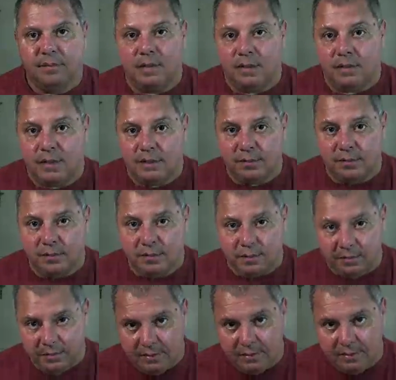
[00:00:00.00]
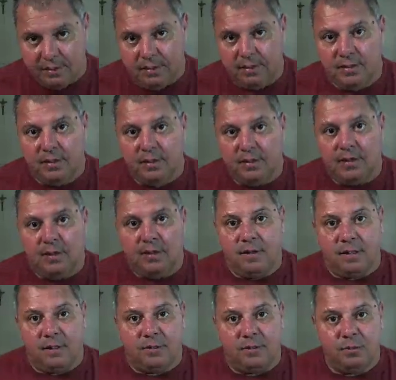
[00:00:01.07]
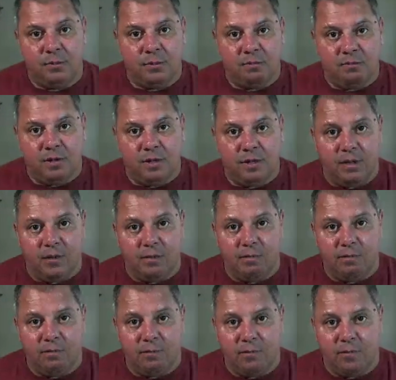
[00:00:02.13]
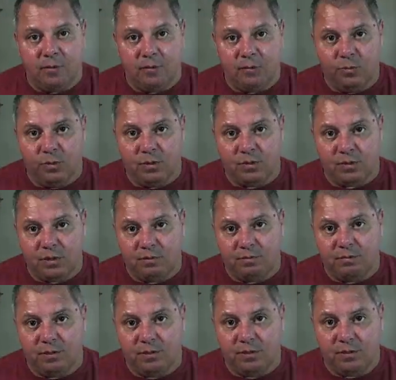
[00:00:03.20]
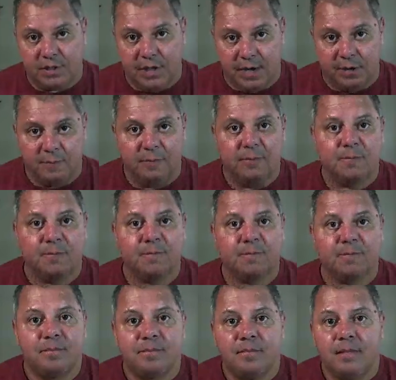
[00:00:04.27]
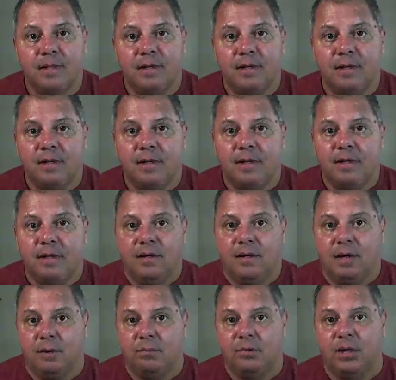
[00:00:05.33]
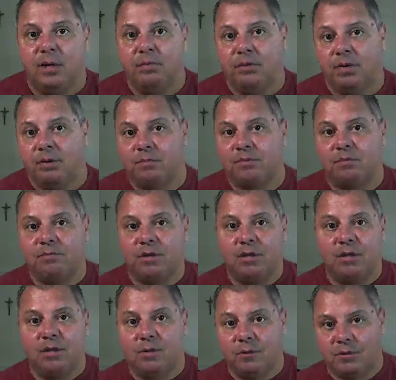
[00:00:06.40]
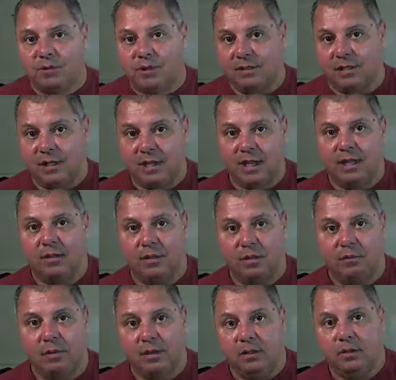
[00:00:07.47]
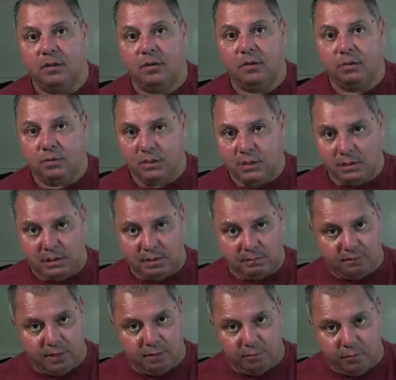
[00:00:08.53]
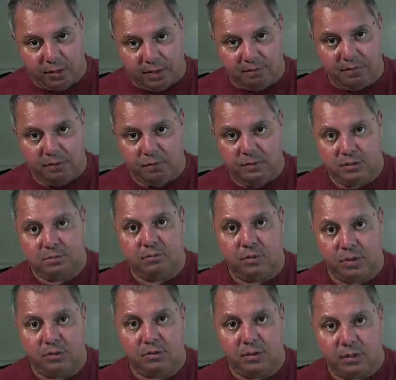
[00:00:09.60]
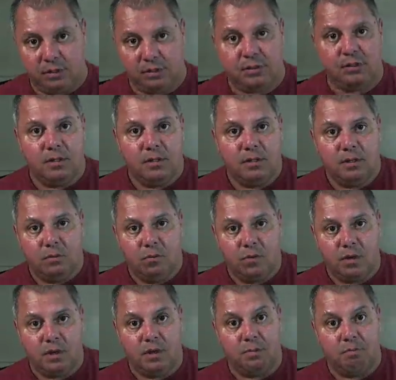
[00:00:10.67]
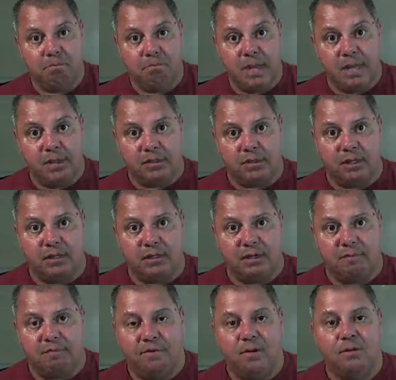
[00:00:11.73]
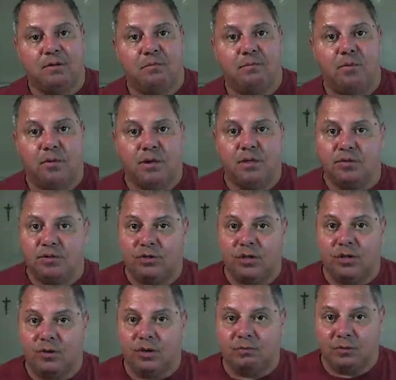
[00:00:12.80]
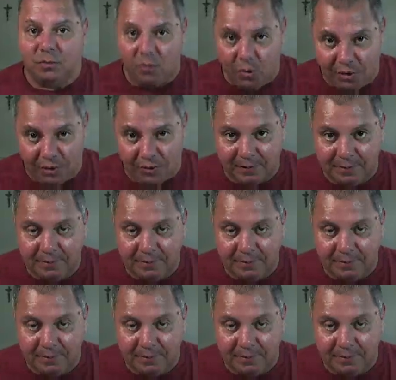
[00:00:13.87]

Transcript: you guys doing? Next YouTube video for Do-It-Yourself-Fix-It channel. I'm trying to put up some videos as I can, little by little, what I feel was important to others. One of the major things I feel is important is shutting off the water.